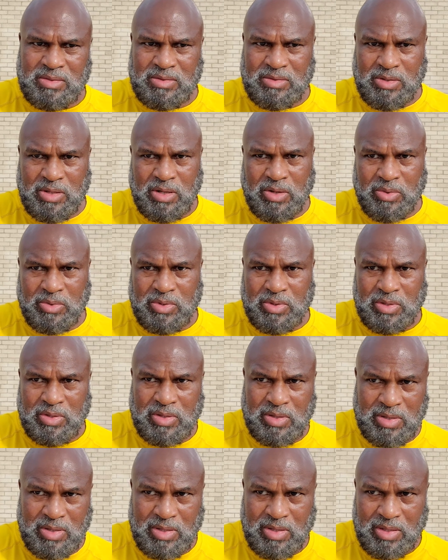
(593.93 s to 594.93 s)
you know
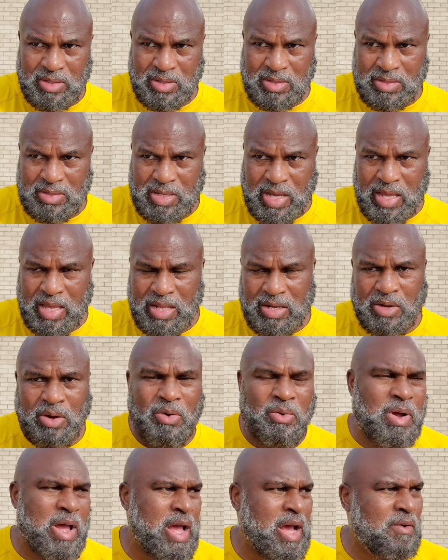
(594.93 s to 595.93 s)
they
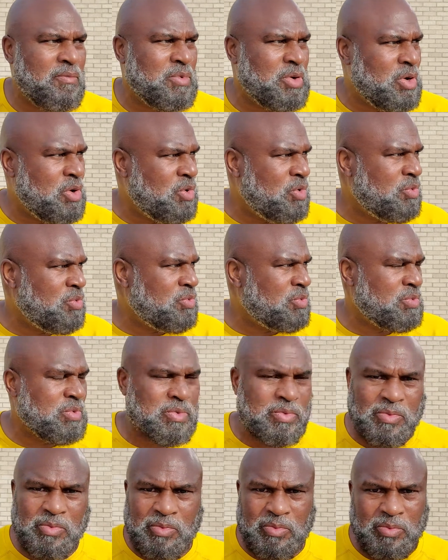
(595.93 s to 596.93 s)
don't have no
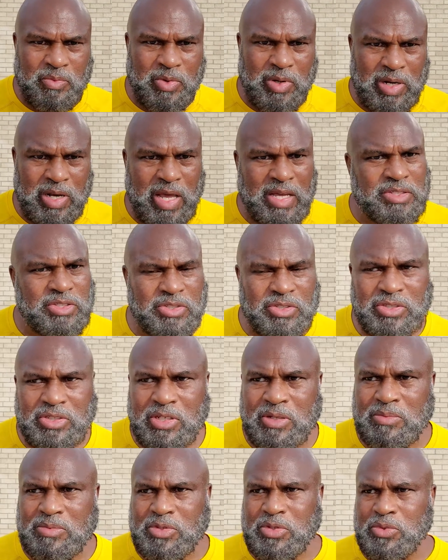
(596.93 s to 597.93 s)

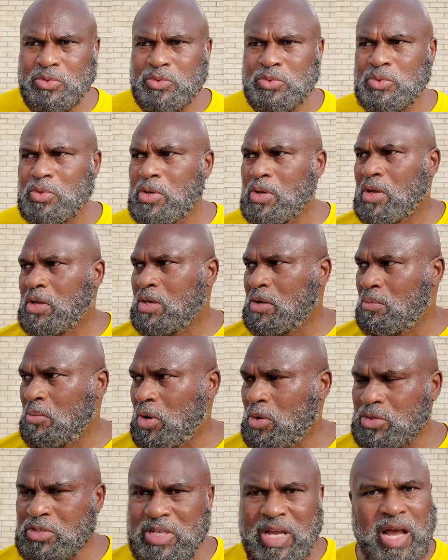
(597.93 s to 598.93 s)
relationship to the
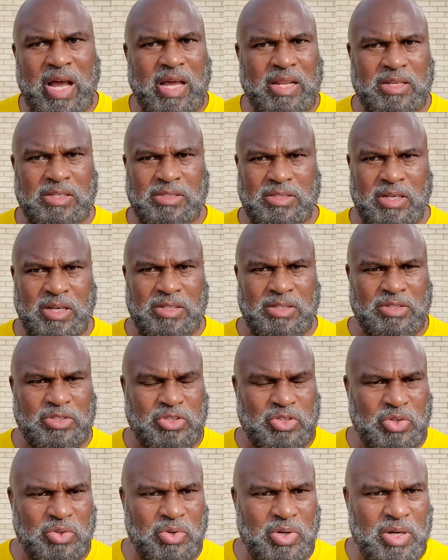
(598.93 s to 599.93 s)
Most High and the Son
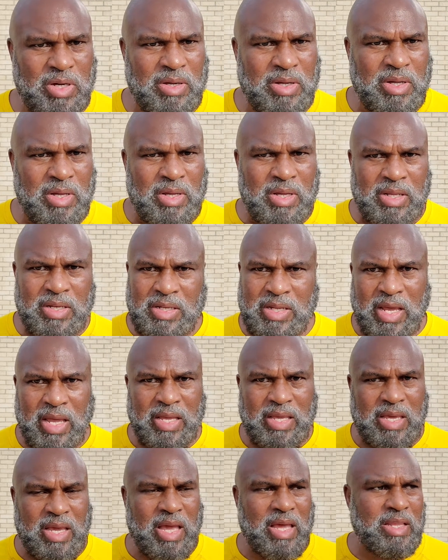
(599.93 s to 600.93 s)
Yeshua, they
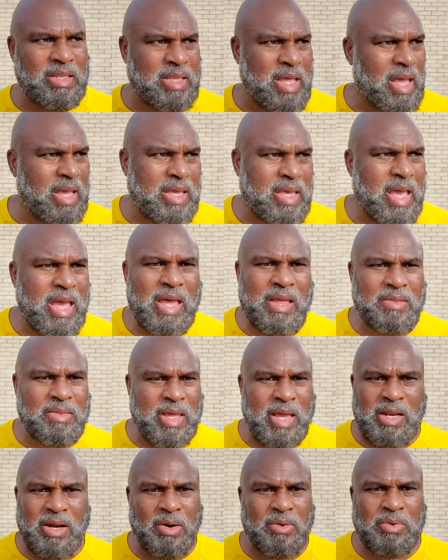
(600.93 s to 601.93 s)
can't they can't
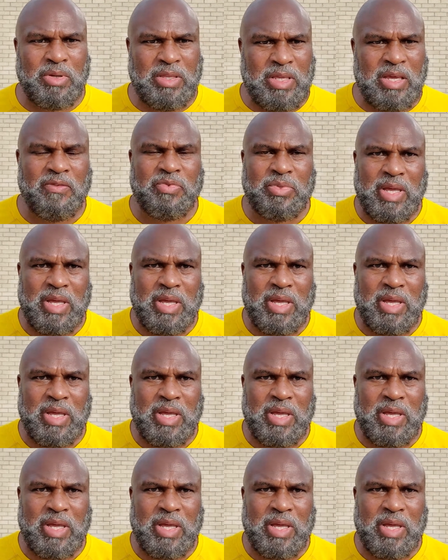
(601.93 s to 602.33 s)
they don't give